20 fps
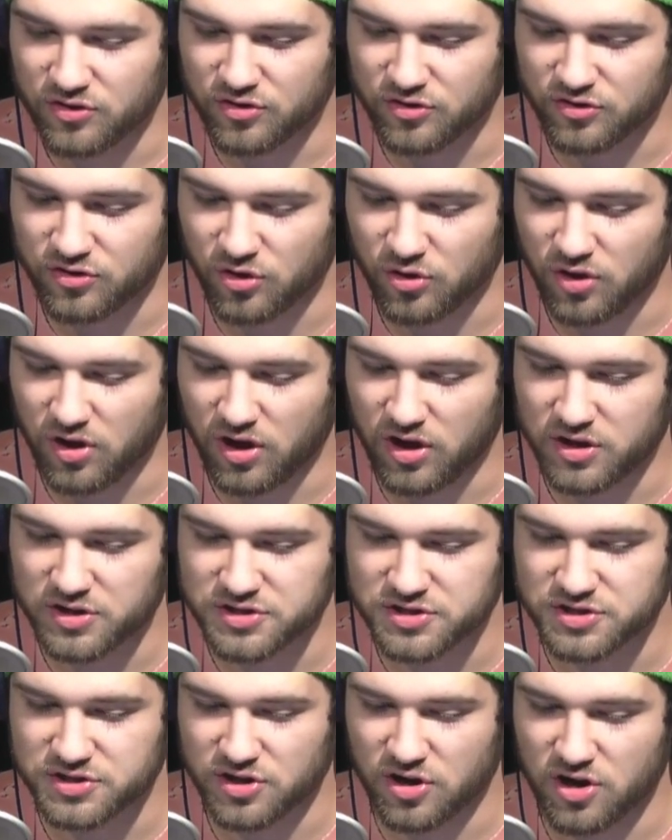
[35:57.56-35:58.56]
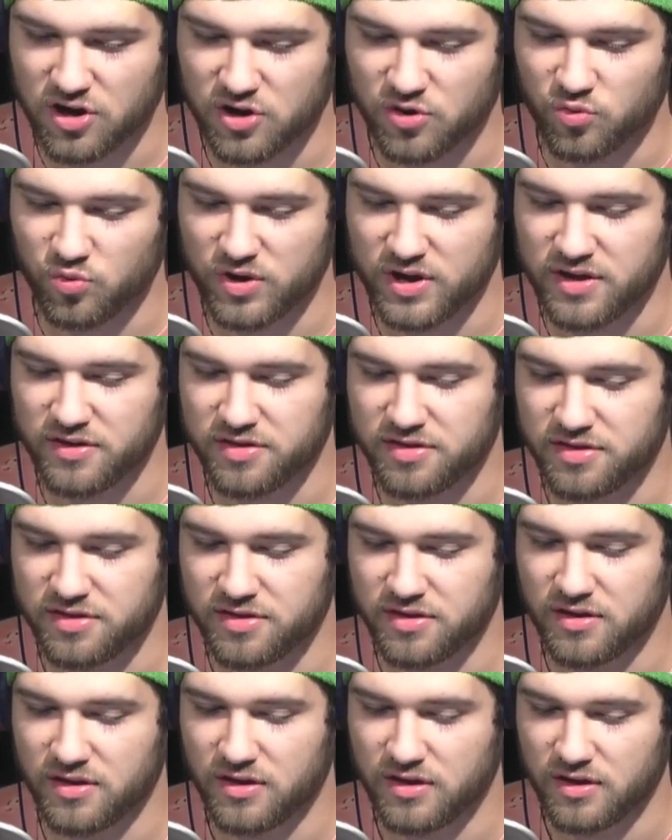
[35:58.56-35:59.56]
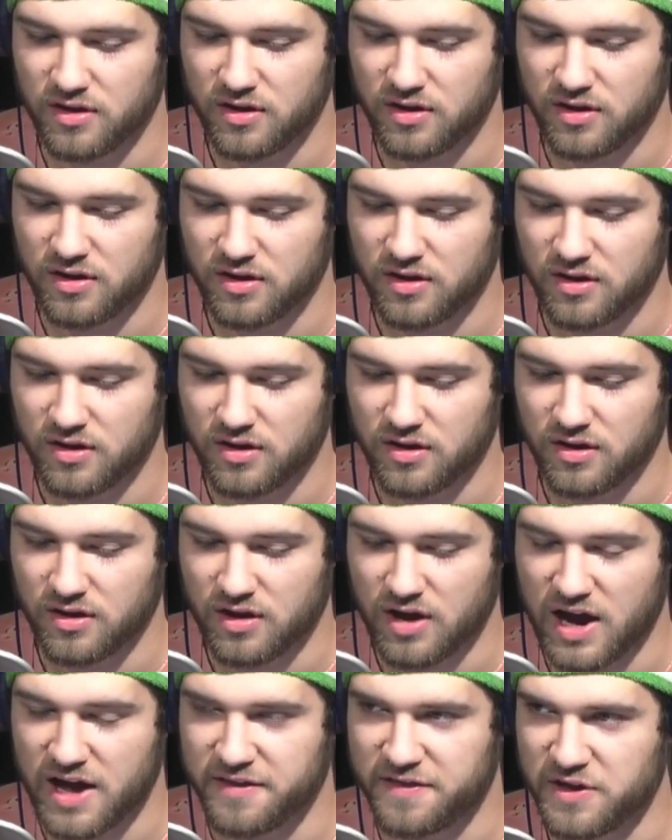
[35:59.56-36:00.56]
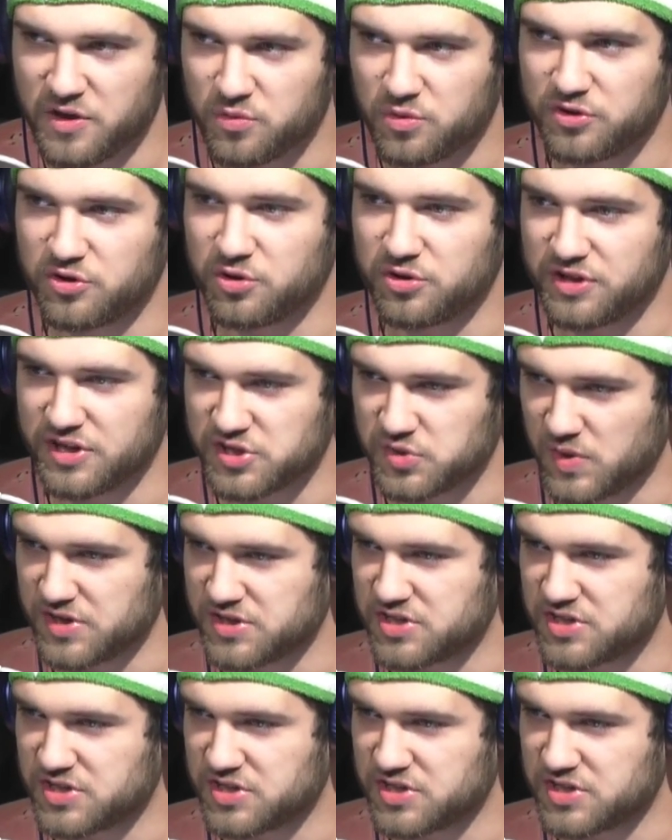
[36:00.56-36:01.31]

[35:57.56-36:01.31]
So I'll start with. I think we'll do it this way.